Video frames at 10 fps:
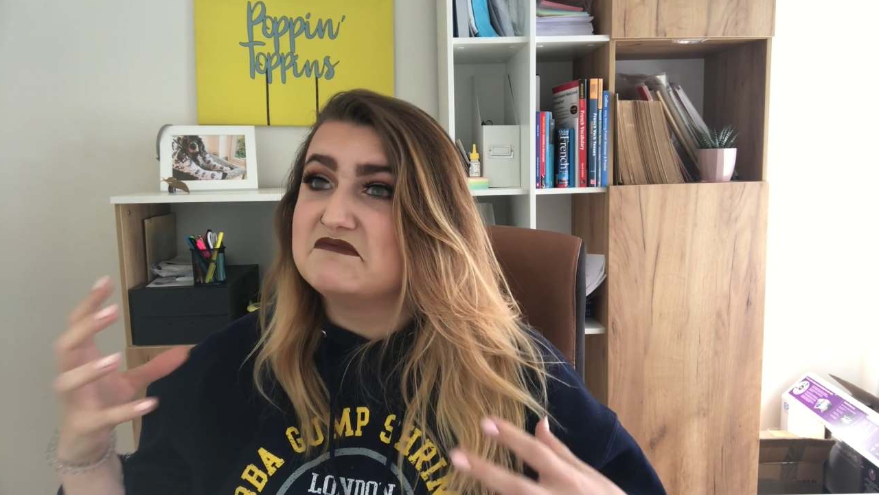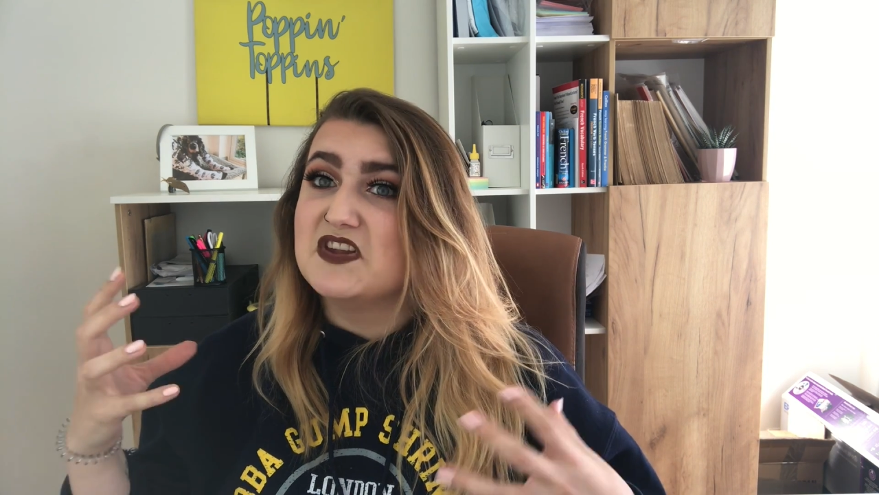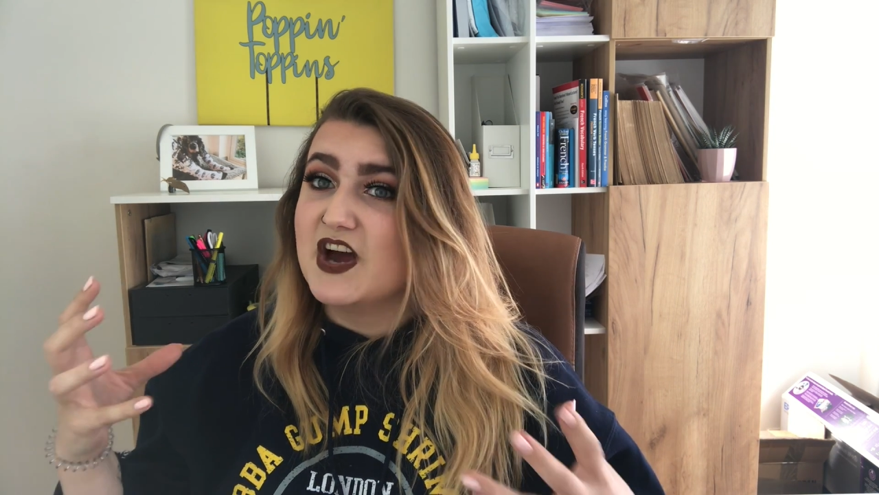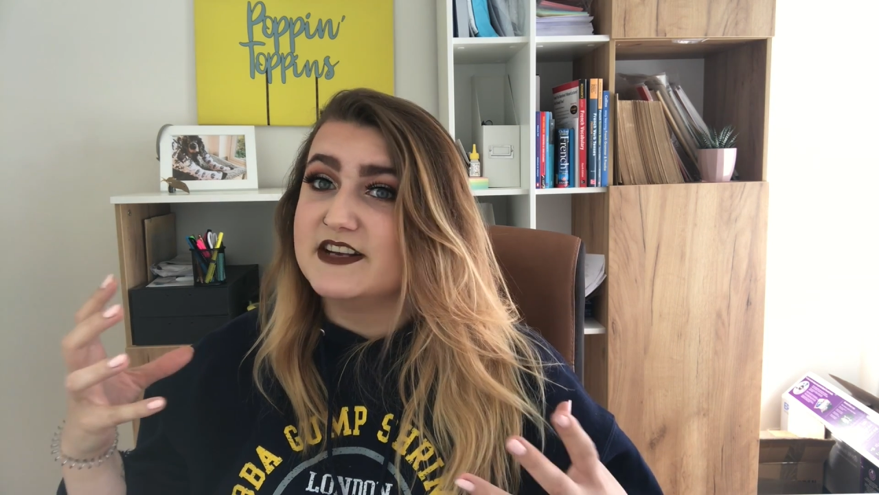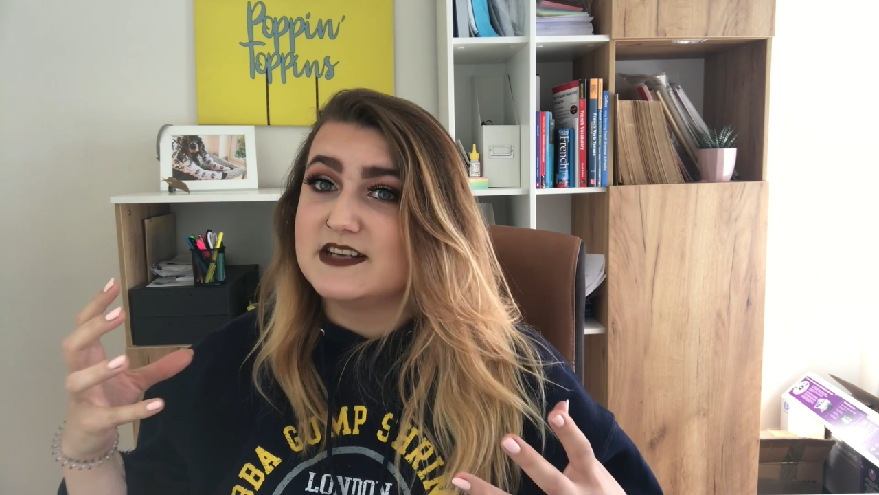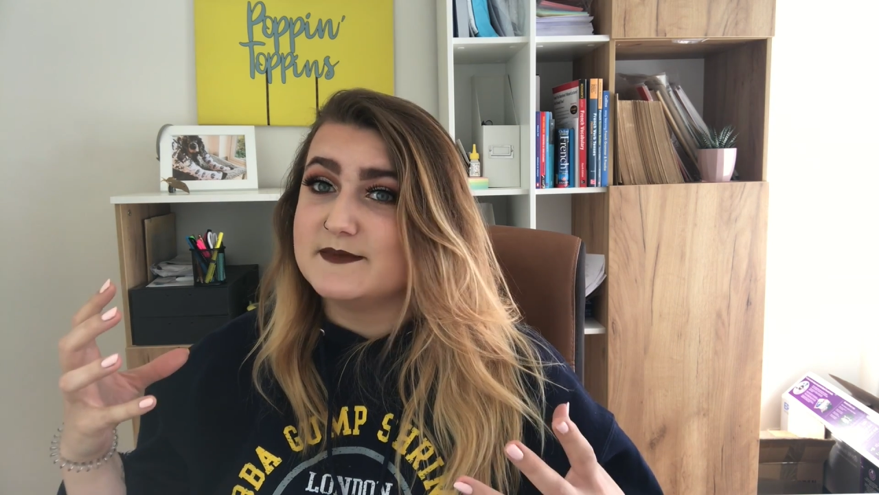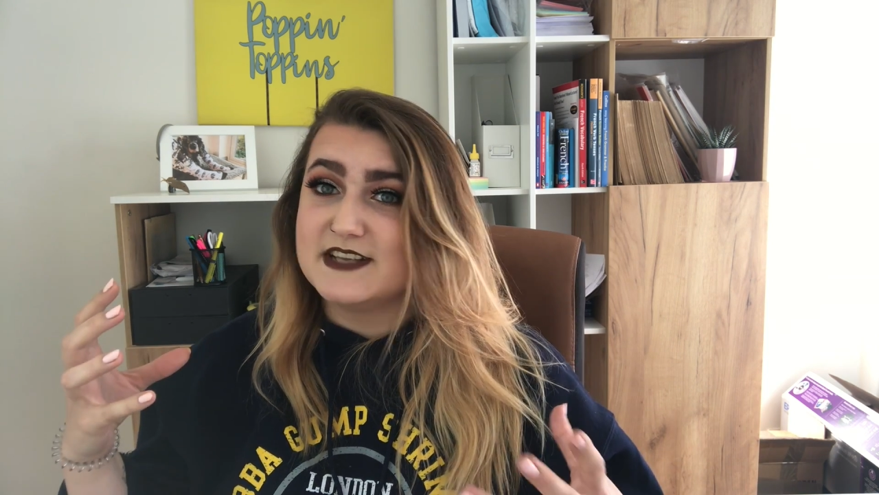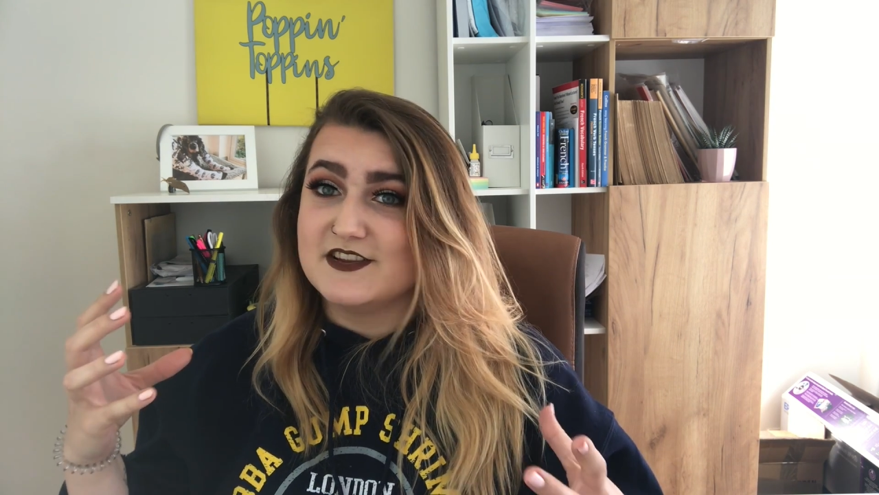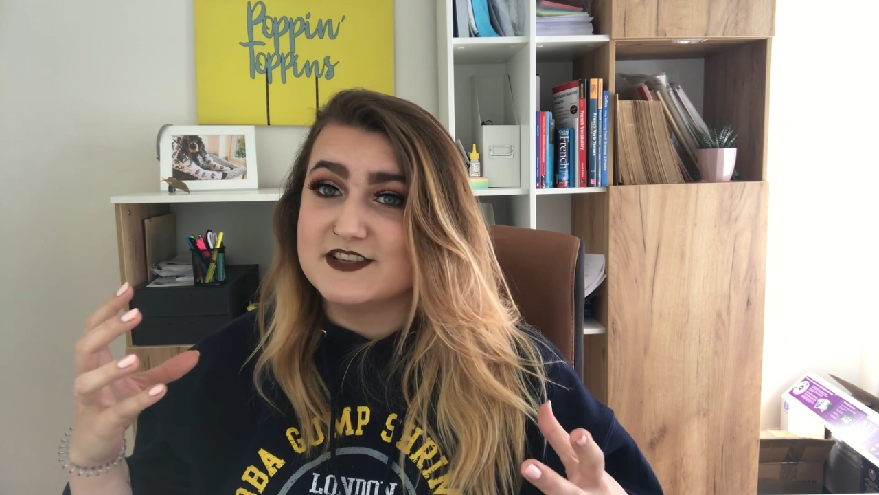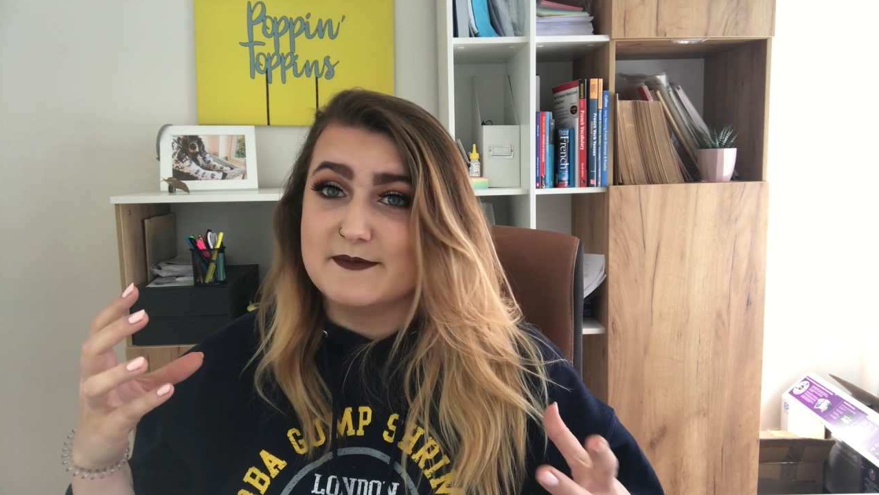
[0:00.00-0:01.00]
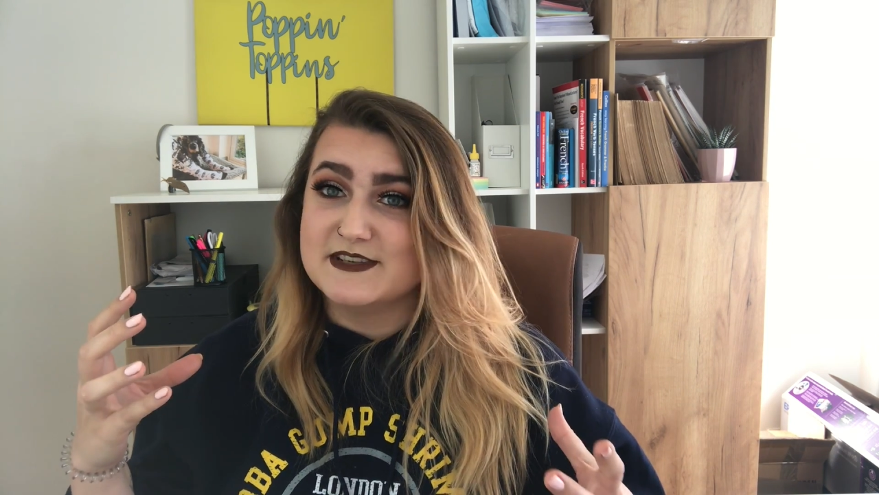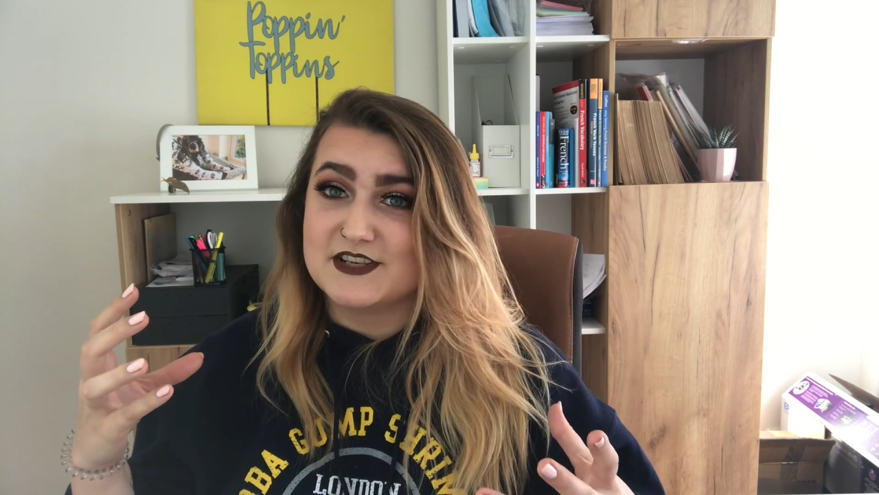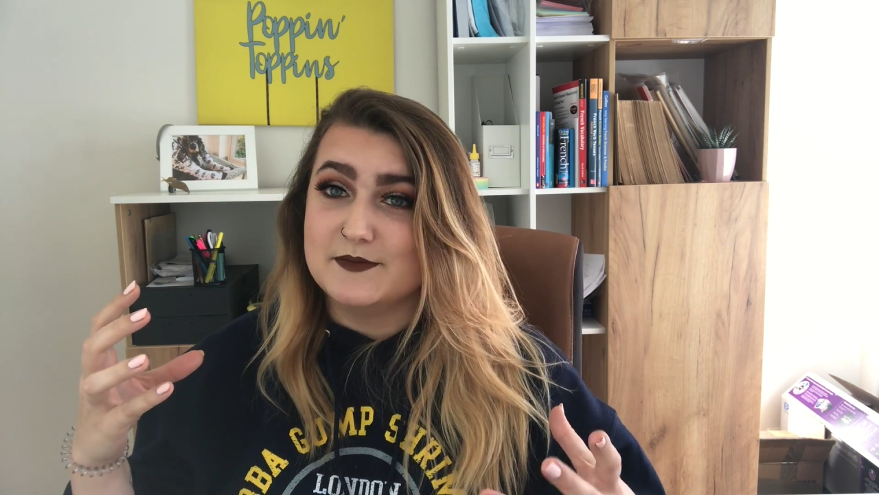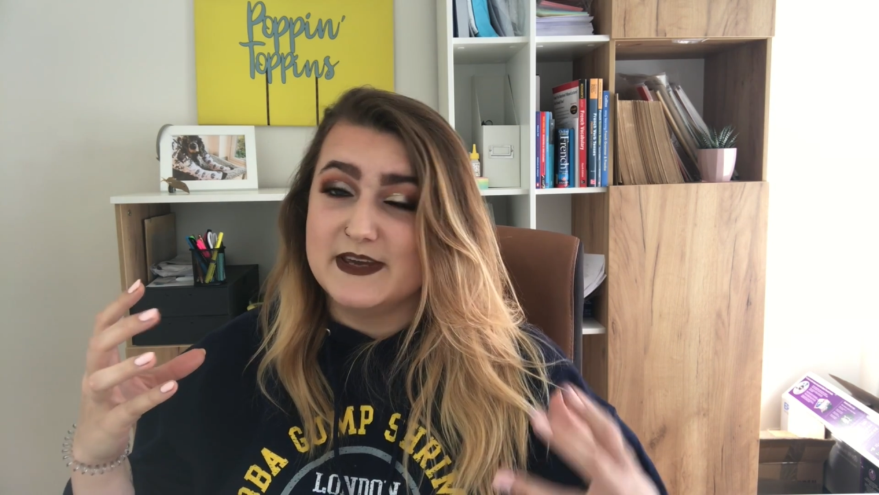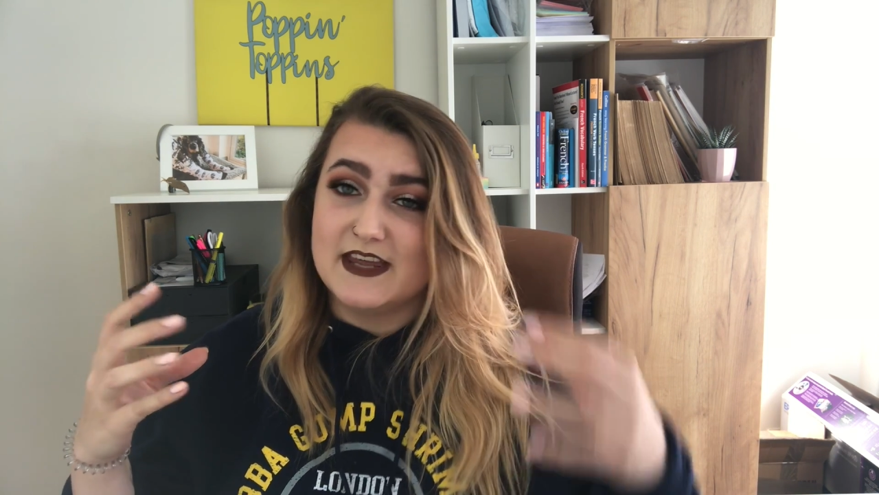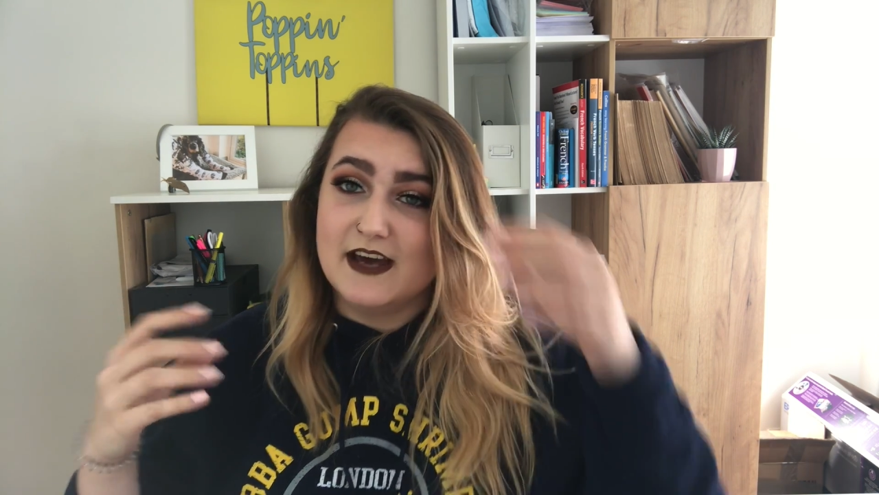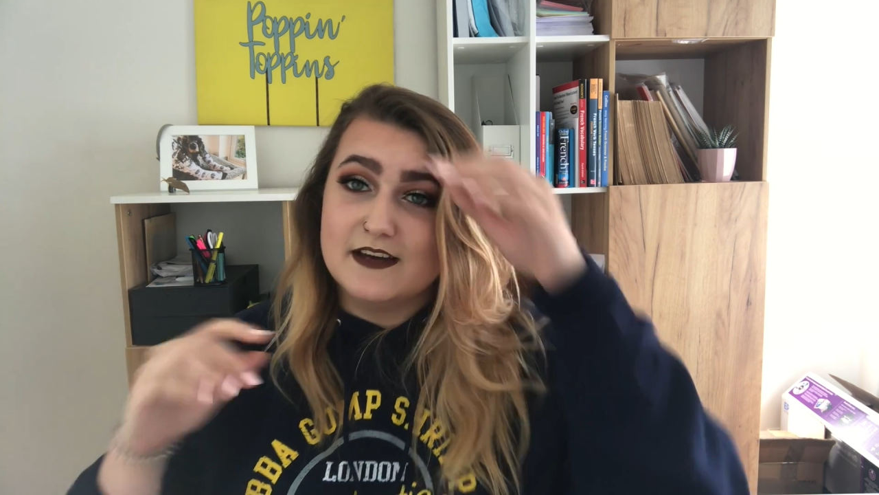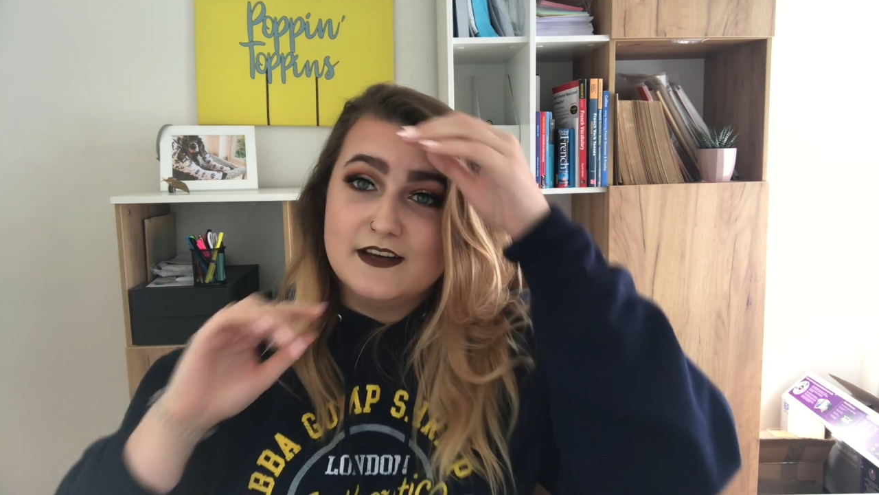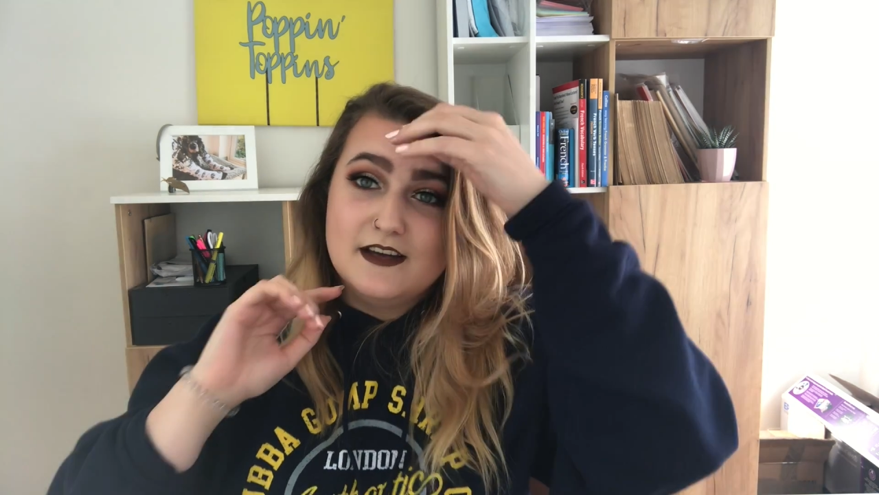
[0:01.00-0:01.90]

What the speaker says: 99% of the time it's going to be there.